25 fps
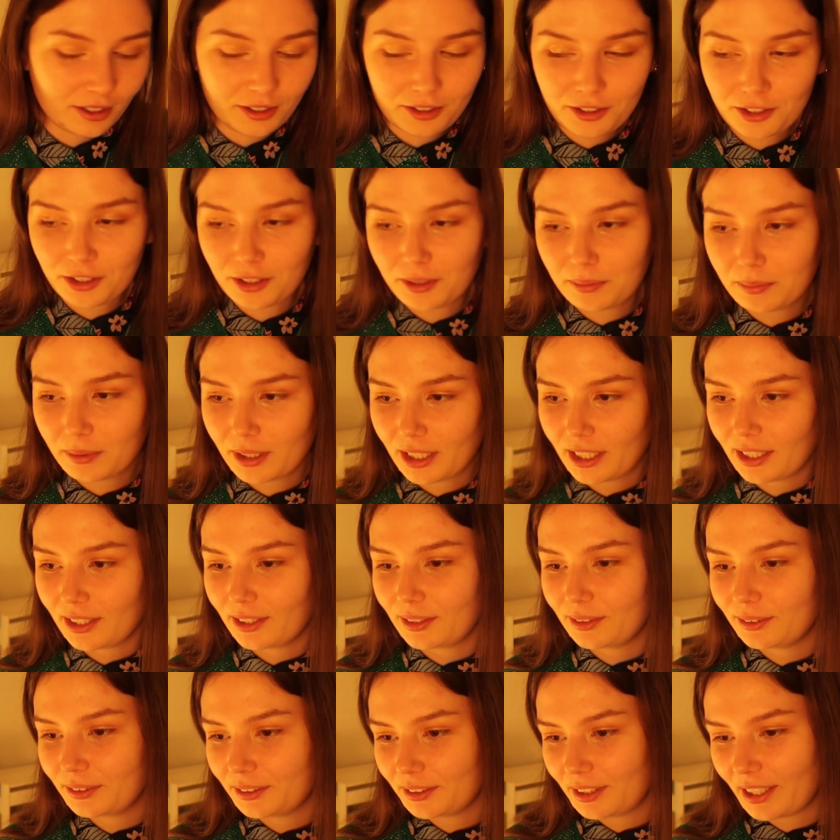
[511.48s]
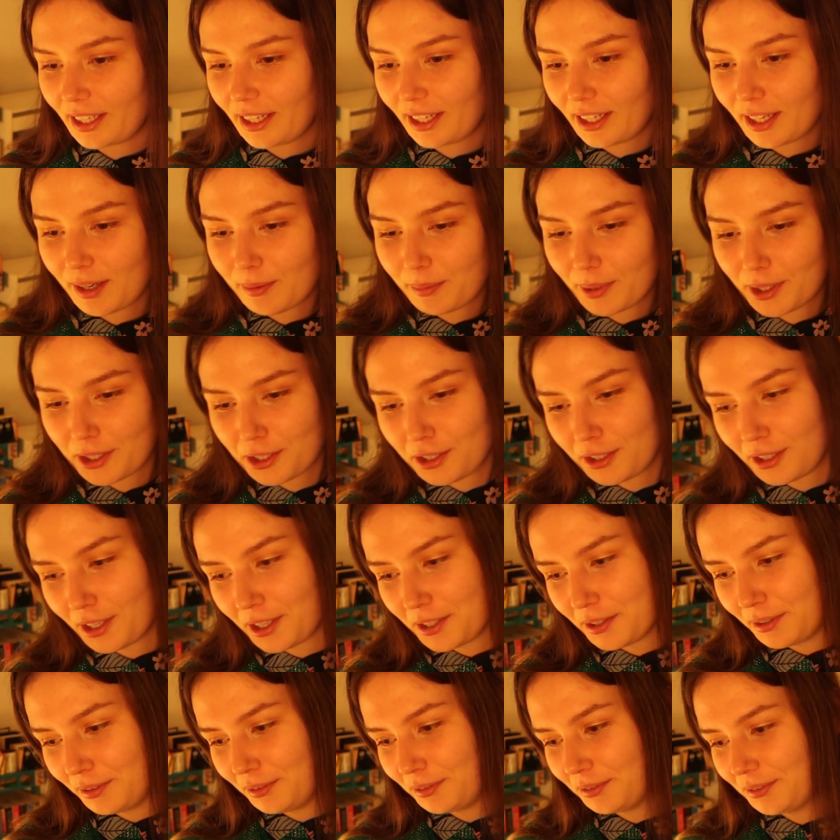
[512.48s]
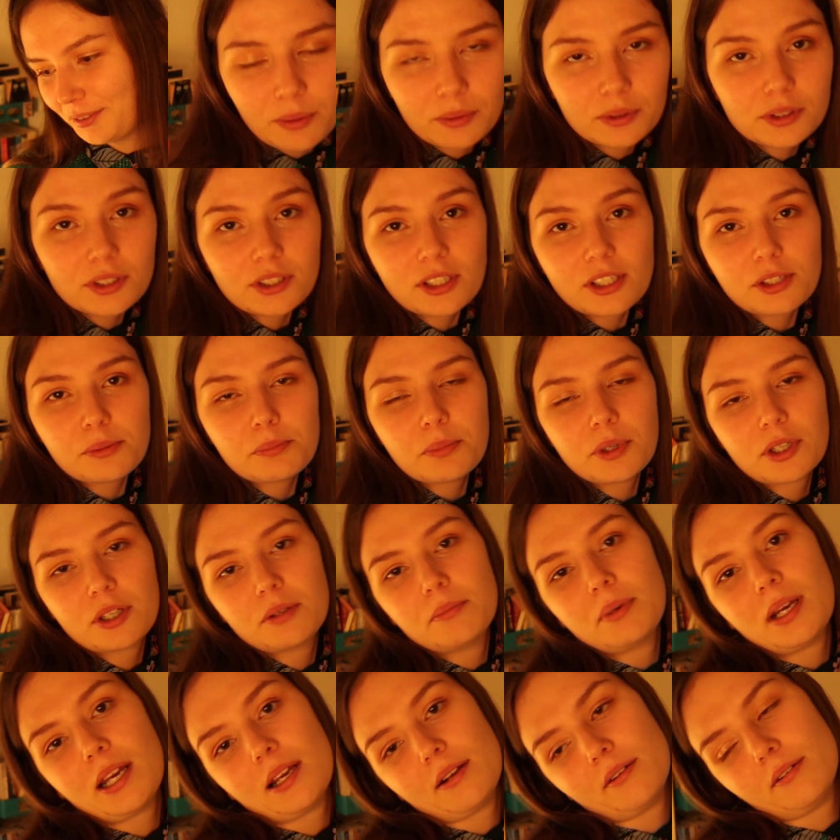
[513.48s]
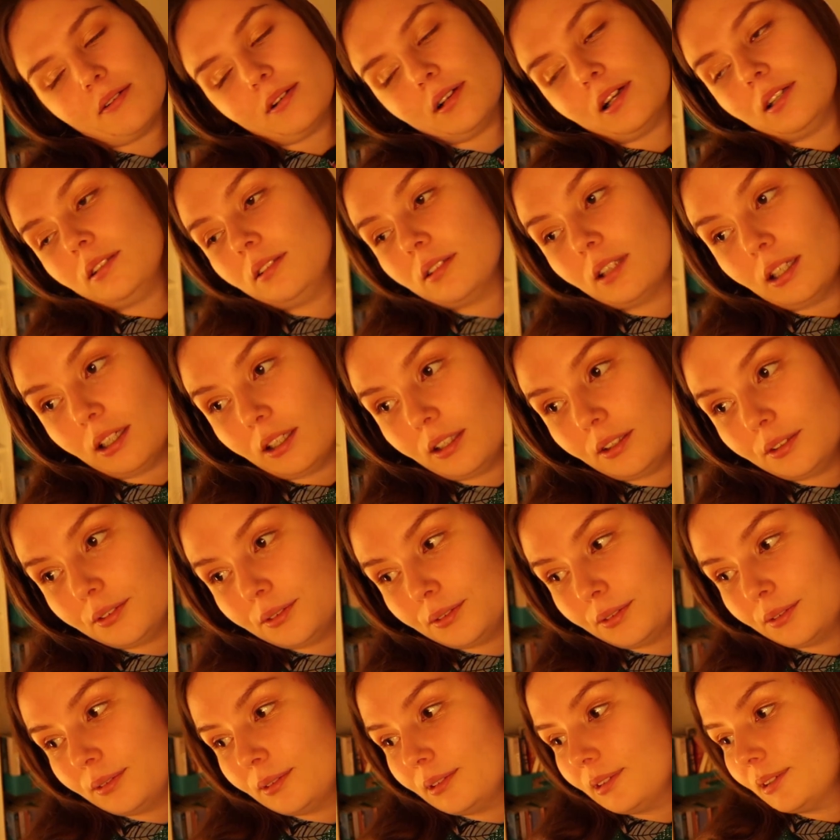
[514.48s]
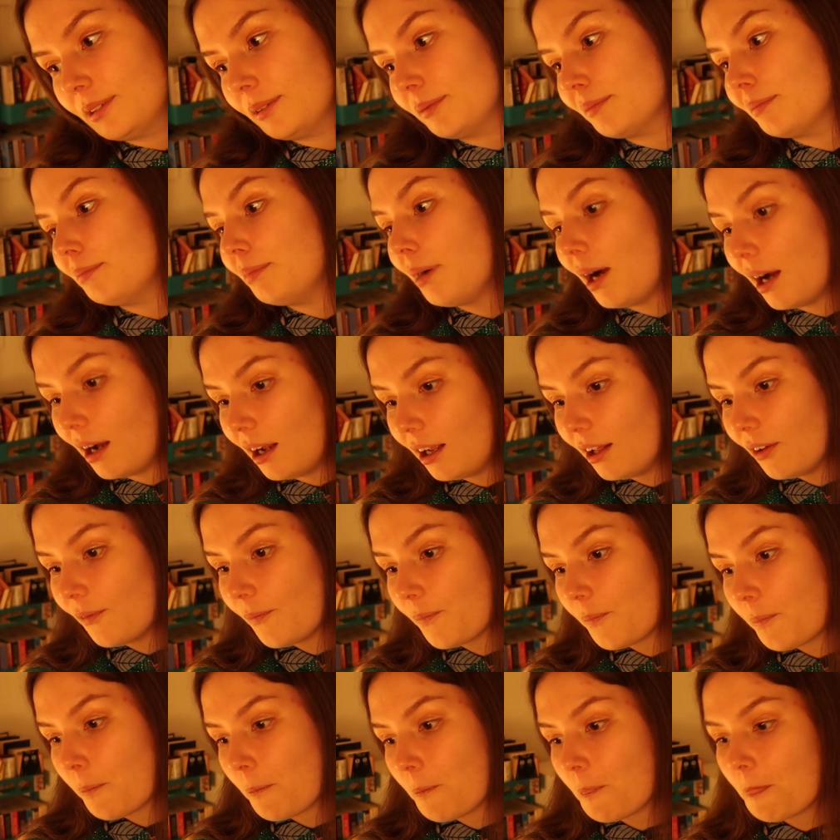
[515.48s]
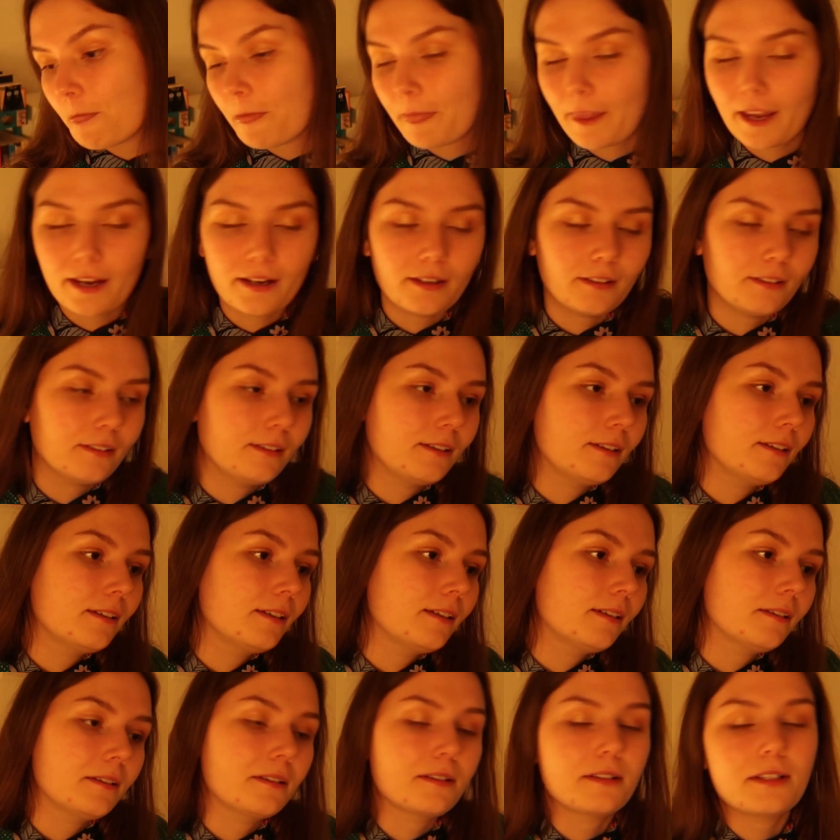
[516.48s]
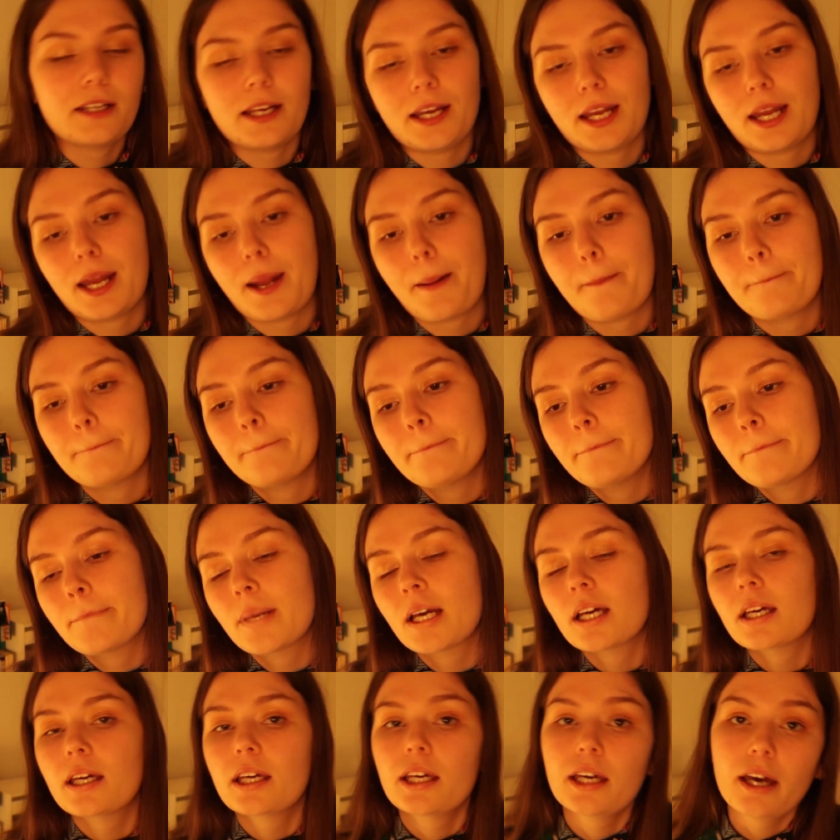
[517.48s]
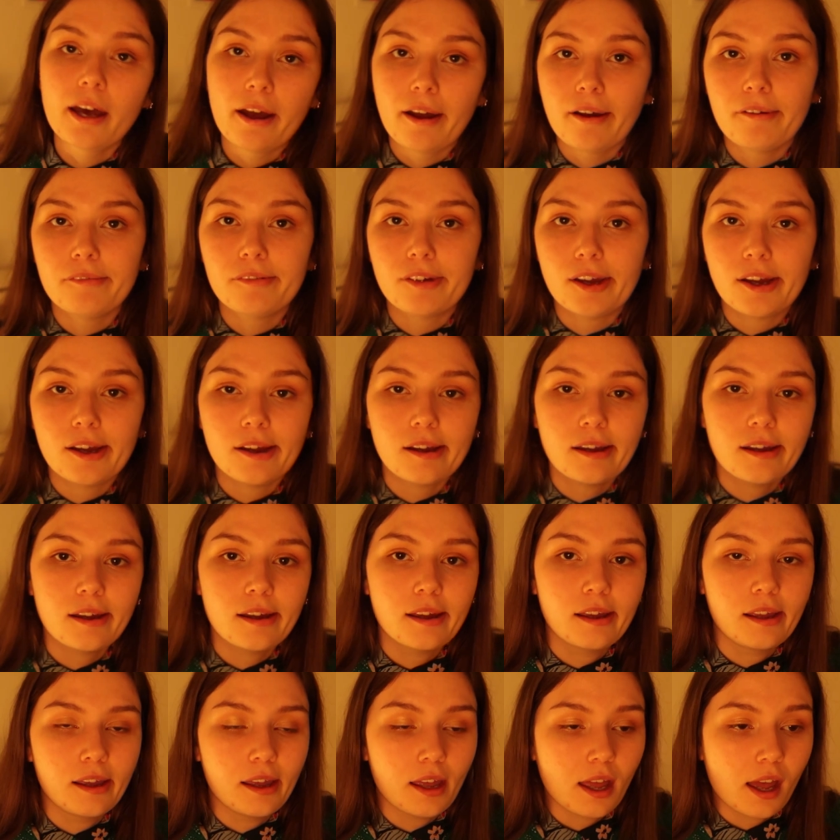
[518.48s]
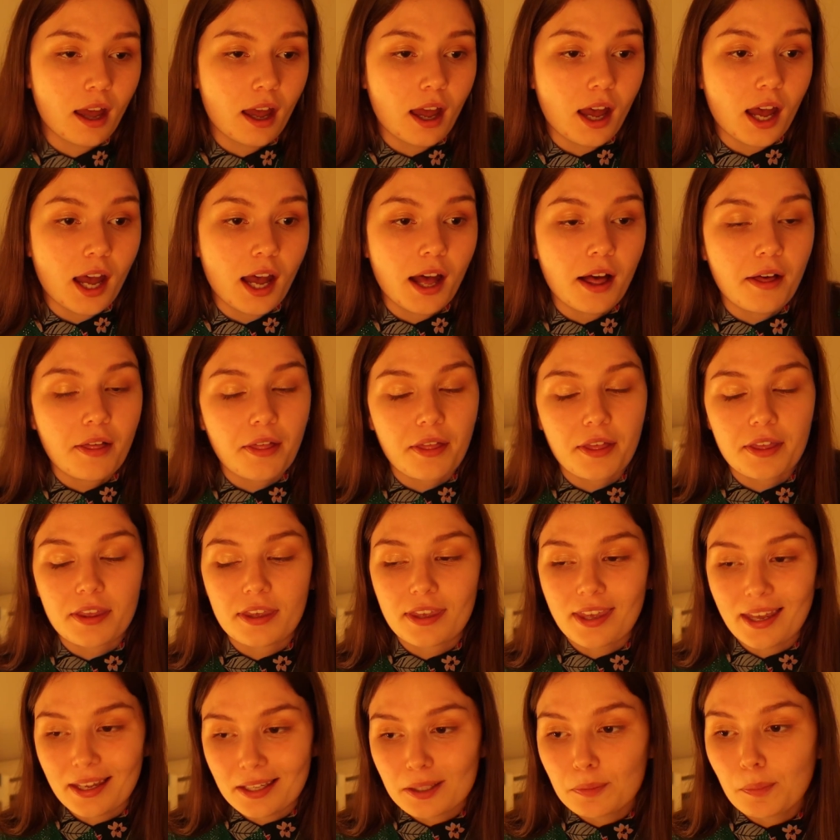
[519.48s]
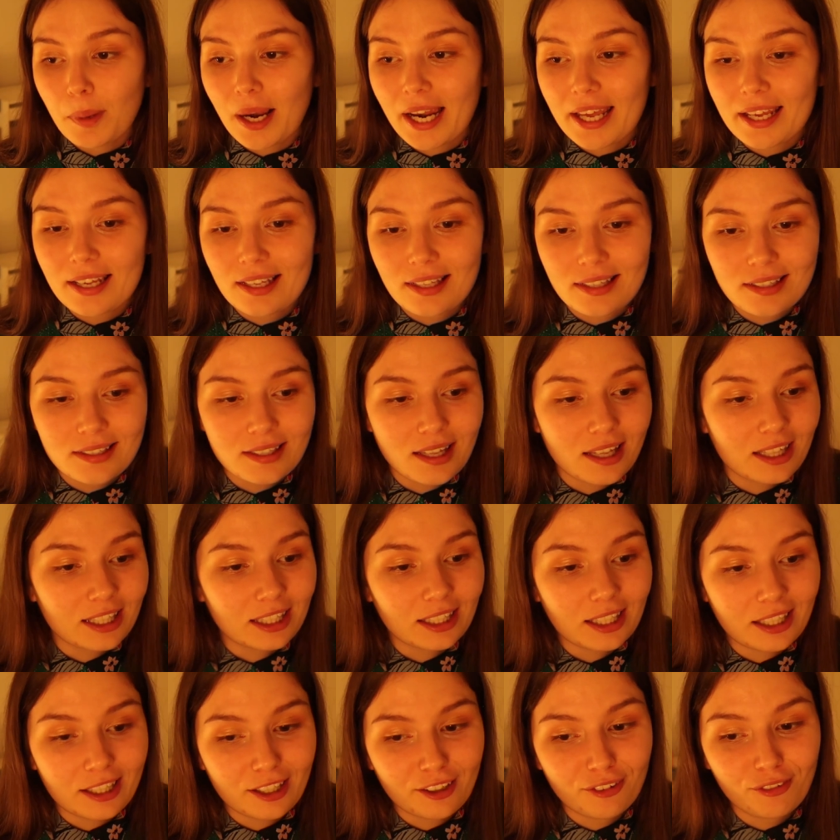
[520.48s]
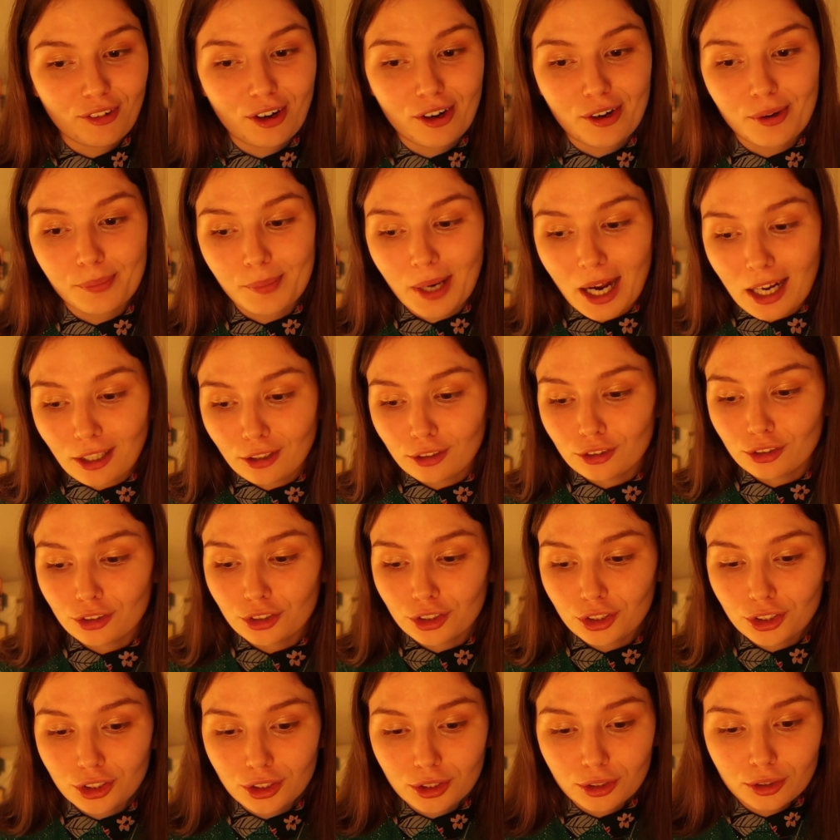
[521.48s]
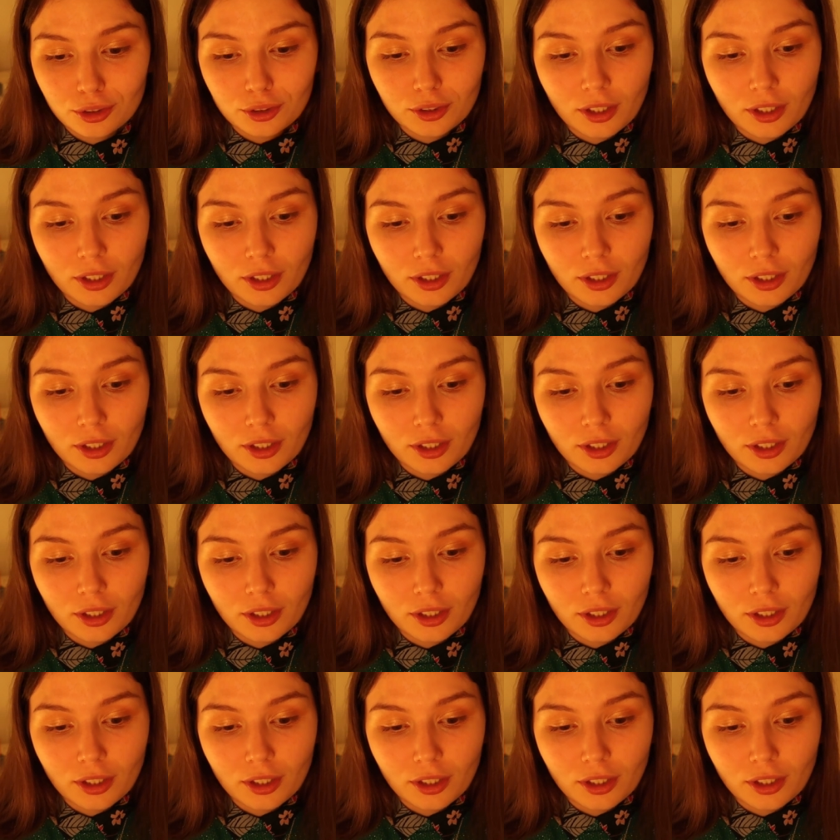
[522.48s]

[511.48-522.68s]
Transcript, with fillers: YouTube now. I hate myself. What's this book about? I don't know. But that damn cover yes please thank you very much